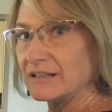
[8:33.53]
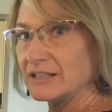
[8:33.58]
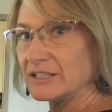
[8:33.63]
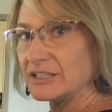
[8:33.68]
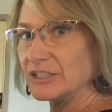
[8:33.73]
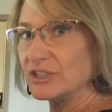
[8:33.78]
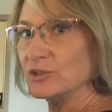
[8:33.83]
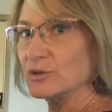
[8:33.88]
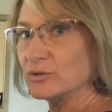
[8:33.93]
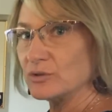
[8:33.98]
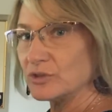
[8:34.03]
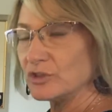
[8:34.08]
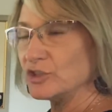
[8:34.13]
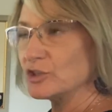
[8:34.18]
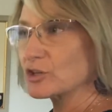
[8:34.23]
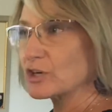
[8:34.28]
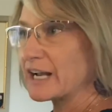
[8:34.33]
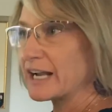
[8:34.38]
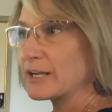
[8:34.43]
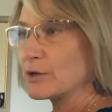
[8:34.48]

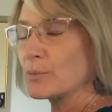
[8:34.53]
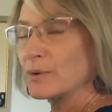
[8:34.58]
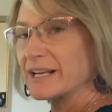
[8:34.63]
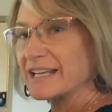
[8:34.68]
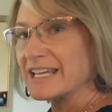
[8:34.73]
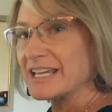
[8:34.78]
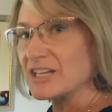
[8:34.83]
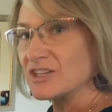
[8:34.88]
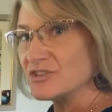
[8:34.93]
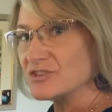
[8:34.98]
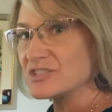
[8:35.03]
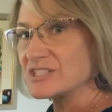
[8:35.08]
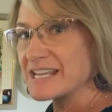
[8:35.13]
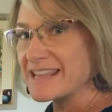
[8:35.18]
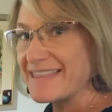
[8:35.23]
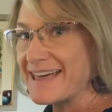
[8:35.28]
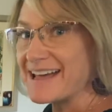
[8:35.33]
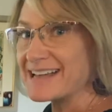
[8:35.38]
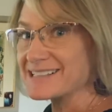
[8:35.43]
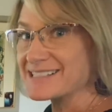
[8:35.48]
you kind of want to get used to
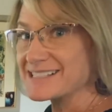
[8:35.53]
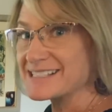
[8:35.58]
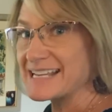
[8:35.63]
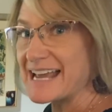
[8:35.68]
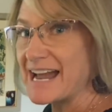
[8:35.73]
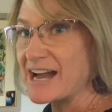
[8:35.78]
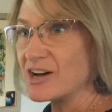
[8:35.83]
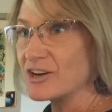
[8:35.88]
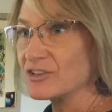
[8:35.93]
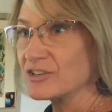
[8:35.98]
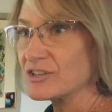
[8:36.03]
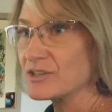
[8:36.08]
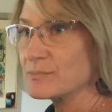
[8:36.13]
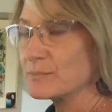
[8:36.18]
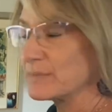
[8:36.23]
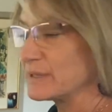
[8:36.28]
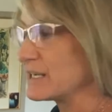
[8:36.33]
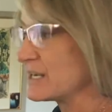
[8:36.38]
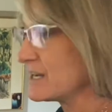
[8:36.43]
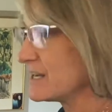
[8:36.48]
that sound,
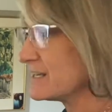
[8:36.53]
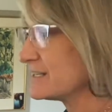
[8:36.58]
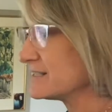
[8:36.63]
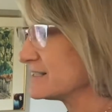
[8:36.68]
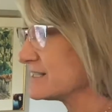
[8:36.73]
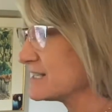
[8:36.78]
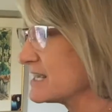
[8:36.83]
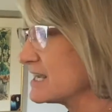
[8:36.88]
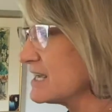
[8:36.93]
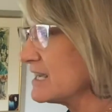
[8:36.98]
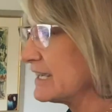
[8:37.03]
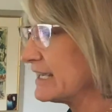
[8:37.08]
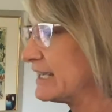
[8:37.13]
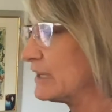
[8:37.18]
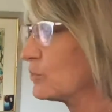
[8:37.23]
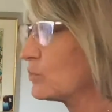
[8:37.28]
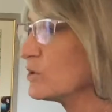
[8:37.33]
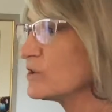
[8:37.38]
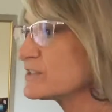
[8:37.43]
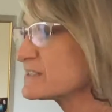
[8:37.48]
because
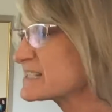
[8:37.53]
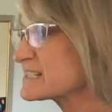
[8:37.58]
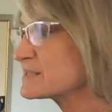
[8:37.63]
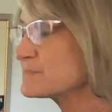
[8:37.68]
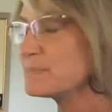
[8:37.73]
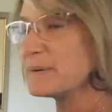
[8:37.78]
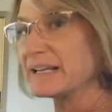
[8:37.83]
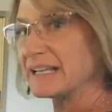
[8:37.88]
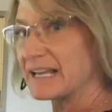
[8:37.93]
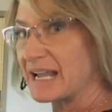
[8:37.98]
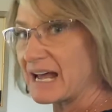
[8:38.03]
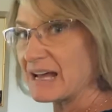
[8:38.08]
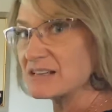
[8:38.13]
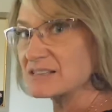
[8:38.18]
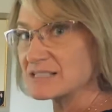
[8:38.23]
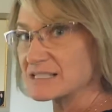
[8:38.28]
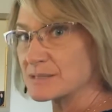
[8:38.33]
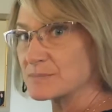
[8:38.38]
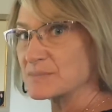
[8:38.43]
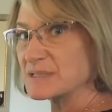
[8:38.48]
it will spit out
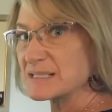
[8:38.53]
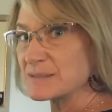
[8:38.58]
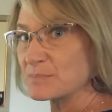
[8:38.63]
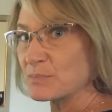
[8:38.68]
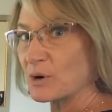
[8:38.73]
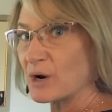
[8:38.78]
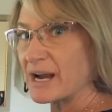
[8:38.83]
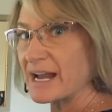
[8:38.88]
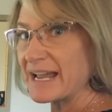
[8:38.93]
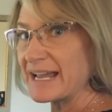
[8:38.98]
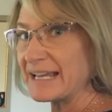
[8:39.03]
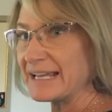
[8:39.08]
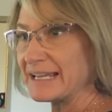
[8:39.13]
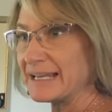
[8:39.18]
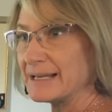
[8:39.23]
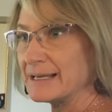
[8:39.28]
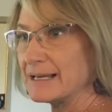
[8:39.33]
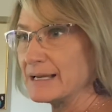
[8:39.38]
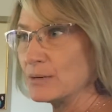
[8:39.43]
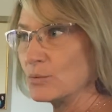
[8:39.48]
some spray
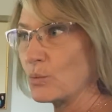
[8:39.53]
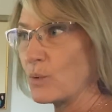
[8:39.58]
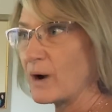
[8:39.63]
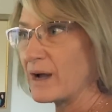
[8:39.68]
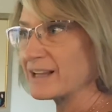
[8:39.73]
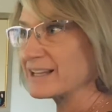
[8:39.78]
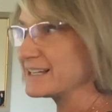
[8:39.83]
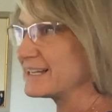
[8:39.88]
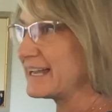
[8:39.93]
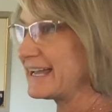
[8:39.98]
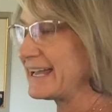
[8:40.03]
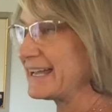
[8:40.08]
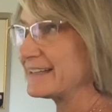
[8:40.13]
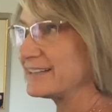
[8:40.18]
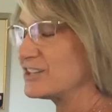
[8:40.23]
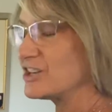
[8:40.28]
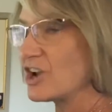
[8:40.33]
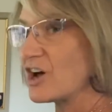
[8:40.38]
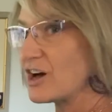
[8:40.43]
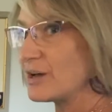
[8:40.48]

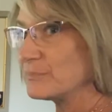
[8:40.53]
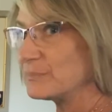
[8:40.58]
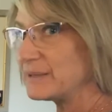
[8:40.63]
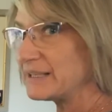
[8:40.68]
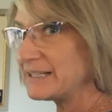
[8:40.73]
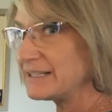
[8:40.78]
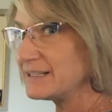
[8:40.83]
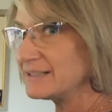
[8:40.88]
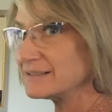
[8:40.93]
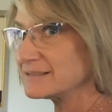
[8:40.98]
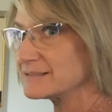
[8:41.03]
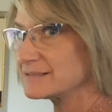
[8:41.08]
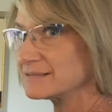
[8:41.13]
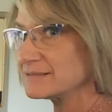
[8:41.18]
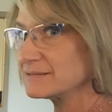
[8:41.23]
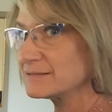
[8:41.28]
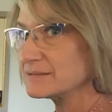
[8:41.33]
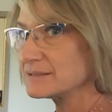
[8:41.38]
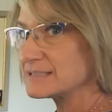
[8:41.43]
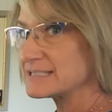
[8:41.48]
and not be
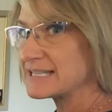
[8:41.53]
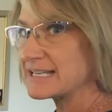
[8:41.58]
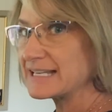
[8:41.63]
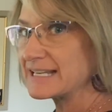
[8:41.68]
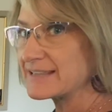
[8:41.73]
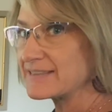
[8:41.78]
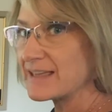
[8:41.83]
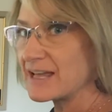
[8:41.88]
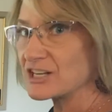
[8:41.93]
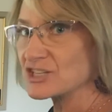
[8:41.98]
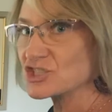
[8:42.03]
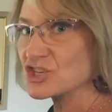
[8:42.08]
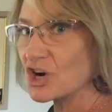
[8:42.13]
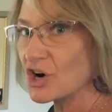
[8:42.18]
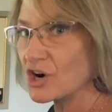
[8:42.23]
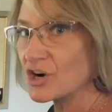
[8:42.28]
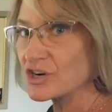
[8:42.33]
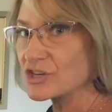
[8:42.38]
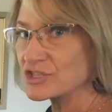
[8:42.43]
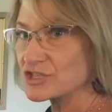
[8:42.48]
sending that
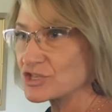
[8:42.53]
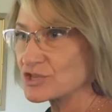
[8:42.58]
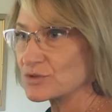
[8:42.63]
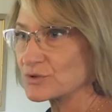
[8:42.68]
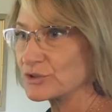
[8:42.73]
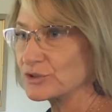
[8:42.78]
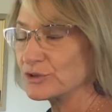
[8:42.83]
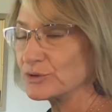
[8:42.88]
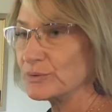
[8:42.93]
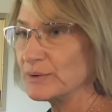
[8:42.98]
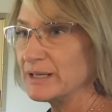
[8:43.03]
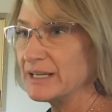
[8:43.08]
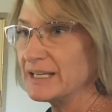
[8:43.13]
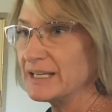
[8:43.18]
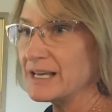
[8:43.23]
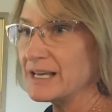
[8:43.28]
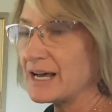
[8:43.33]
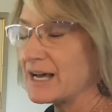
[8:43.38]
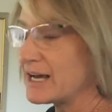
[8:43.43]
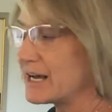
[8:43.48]
charge through,
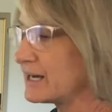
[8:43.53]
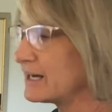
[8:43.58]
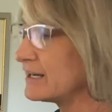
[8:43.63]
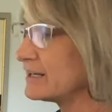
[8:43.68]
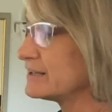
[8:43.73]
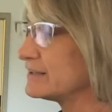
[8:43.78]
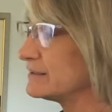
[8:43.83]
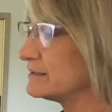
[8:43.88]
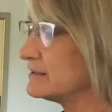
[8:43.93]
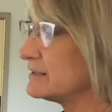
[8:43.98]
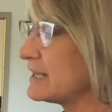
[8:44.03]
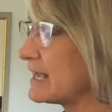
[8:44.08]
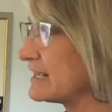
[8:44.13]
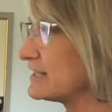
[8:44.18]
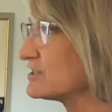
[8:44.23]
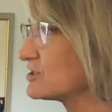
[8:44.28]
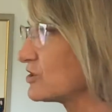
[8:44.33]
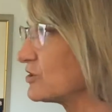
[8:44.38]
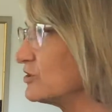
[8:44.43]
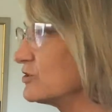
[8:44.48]

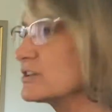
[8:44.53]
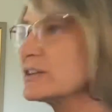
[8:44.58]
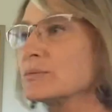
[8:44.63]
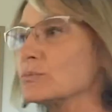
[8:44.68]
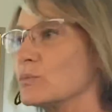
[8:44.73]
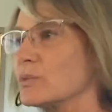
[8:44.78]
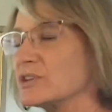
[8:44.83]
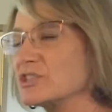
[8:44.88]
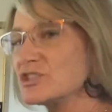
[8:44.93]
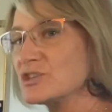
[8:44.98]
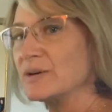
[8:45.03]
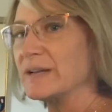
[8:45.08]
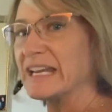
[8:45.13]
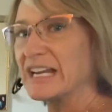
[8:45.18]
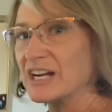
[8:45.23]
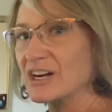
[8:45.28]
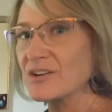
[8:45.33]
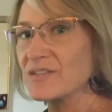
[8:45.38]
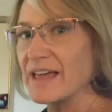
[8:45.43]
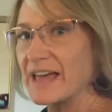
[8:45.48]
and so you can, once you
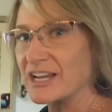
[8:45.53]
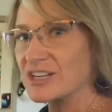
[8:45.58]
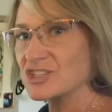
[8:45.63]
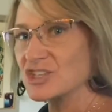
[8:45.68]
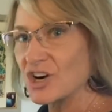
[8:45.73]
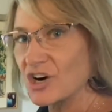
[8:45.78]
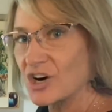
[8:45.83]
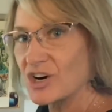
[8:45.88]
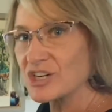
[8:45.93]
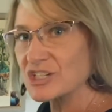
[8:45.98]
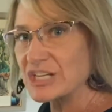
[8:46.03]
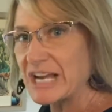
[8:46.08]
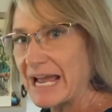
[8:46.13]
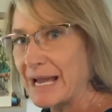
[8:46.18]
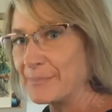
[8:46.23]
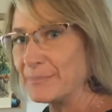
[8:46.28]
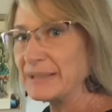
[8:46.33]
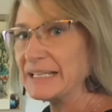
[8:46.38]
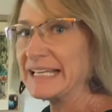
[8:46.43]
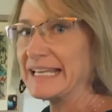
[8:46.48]
hear that charge
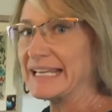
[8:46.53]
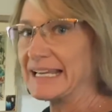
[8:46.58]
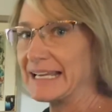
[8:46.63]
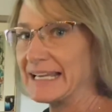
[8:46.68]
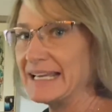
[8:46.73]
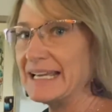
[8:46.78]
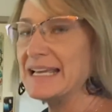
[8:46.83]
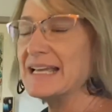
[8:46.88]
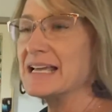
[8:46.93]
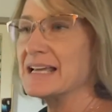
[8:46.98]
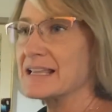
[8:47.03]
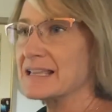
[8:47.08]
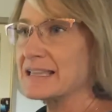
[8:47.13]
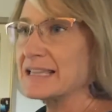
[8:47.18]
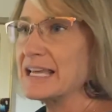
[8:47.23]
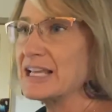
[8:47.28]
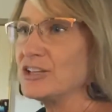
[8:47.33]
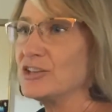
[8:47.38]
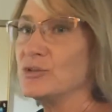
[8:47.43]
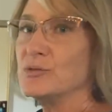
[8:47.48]
happening,
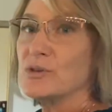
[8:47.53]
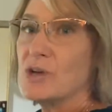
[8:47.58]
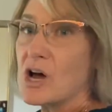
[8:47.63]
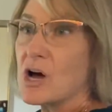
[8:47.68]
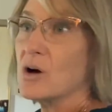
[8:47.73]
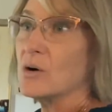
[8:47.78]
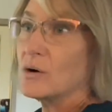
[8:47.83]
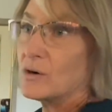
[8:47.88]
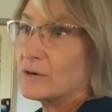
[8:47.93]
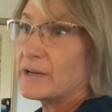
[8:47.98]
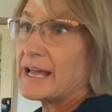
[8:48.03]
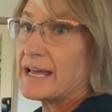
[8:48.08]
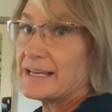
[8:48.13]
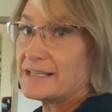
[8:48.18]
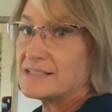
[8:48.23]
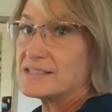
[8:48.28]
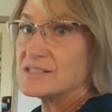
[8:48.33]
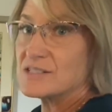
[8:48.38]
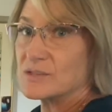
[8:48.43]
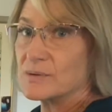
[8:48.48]
then you know, okay,
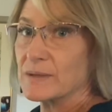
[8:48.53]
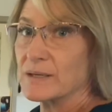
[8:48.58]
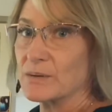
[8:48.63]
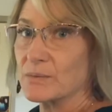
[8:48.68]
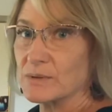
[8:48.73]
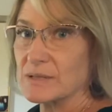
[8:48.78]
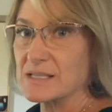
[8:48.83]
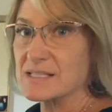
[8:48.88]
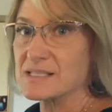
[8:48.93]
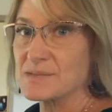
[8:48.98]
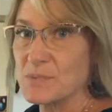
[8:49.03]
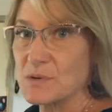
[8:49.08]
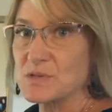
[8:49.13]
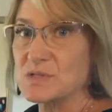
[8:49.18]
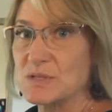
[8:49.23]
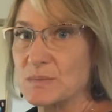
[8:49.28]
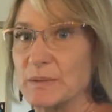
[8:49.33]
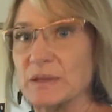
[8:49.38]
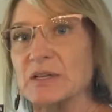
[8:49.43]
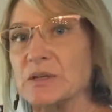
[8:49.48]
it's doing what it's
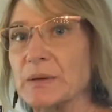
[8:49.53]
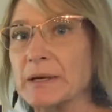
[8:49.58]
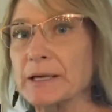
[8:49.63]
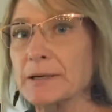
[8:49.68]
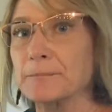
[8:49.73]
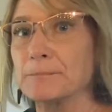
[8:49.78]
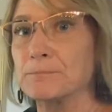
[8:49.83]
supposed to be doing.